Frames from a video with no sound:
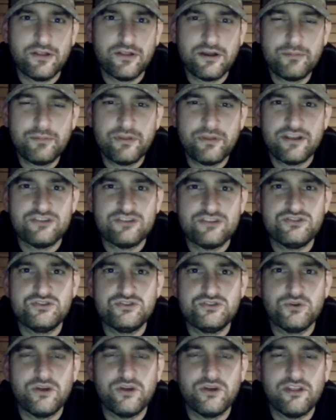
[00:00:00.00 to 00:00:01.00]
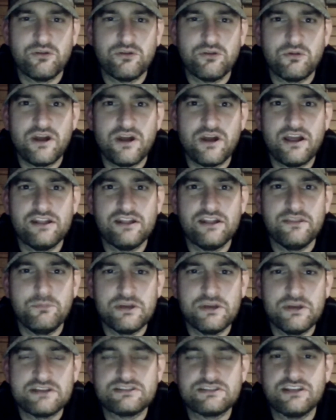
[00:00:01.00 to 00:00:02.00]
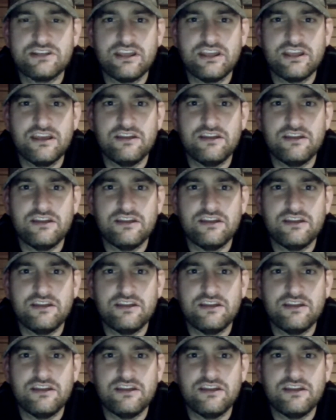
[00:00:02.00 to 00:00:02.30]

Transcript: and enjoy the ride the best you can,